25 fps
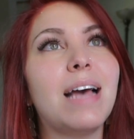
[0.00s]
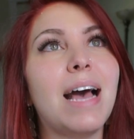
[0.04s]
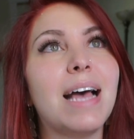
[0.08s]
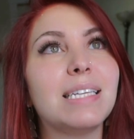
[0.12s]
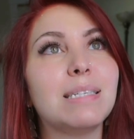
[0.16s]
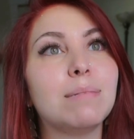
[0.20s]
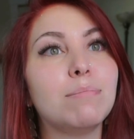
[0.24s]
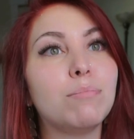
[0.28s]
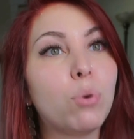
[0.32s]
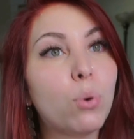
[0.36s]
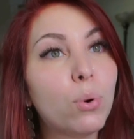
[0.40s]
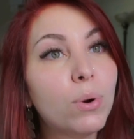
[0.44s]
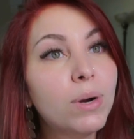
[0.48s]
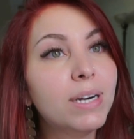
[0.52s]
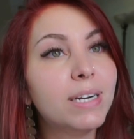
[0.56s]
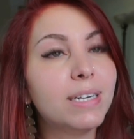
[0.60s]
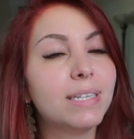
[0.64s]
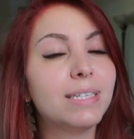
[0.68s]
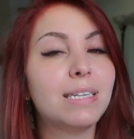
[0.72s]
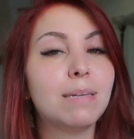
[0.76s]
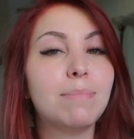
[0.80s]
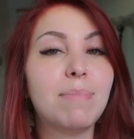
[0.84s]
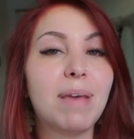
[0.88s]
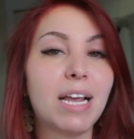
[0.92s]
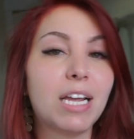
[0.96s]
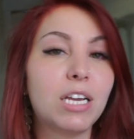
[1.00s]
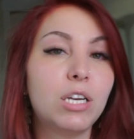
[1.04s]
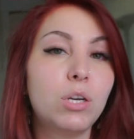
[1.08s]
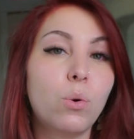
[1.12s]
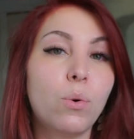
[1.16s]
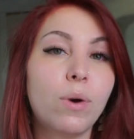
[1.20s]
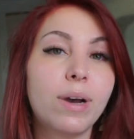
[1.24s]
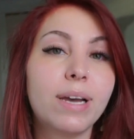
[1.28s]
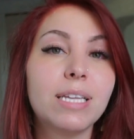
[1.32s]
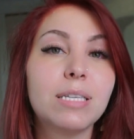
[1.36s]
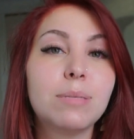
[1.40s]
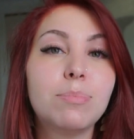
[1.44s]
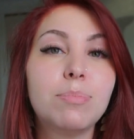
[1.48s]
as important to make
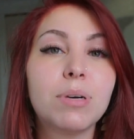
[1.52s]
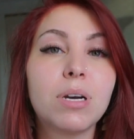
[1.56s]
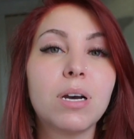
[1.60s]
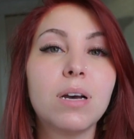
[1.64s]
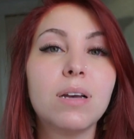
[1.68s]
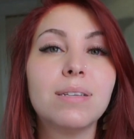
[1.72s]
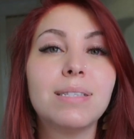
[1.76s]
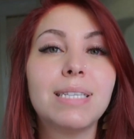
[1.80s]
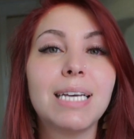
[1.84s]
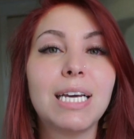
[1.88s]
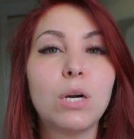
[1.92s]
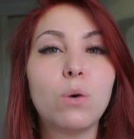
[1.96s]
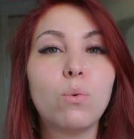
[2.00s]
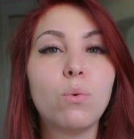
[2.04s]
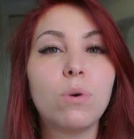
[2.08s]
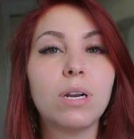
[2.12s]
noise because they don't